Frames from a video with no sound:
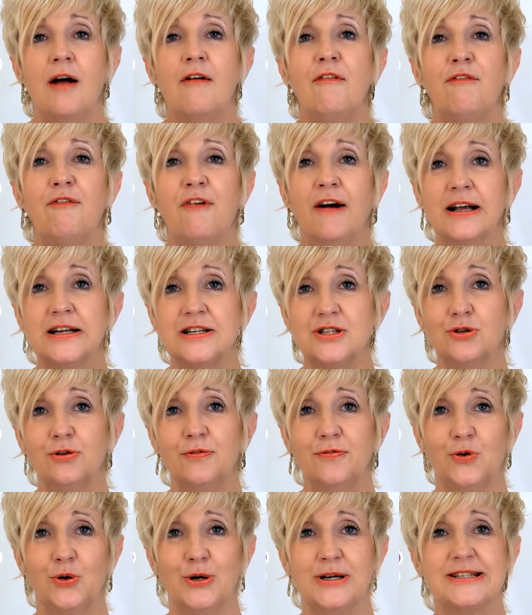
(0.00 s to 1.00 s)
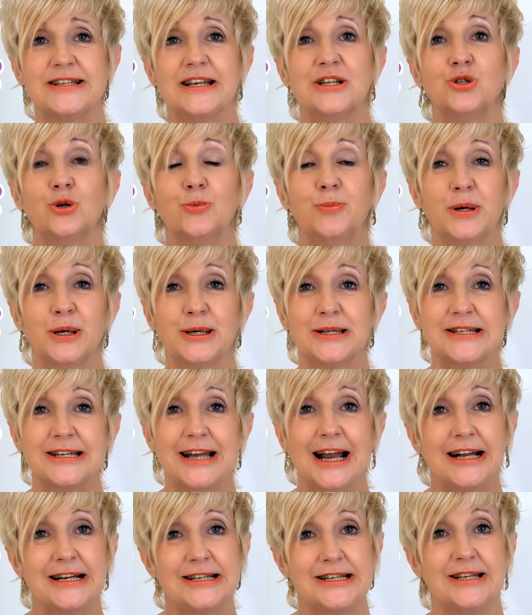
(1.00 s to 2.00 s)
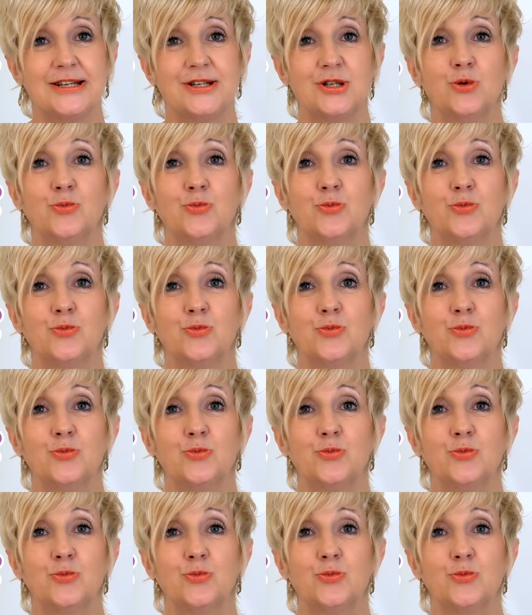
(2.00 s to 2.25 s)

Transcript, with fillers: Find your voice and your personality as